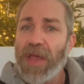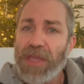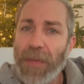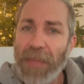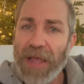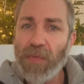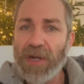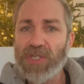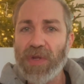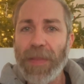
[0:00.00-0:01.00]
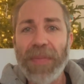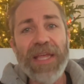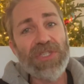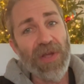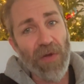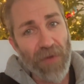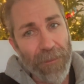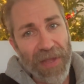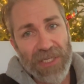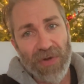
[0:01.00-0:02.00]
you might want to join the Patreon over
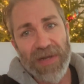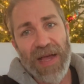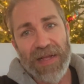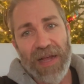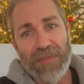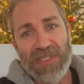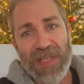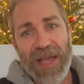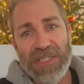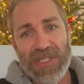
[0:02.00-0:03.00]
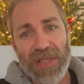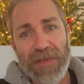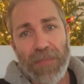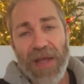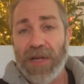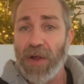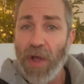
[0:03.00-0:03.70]
at patreon.com/sleevebiker,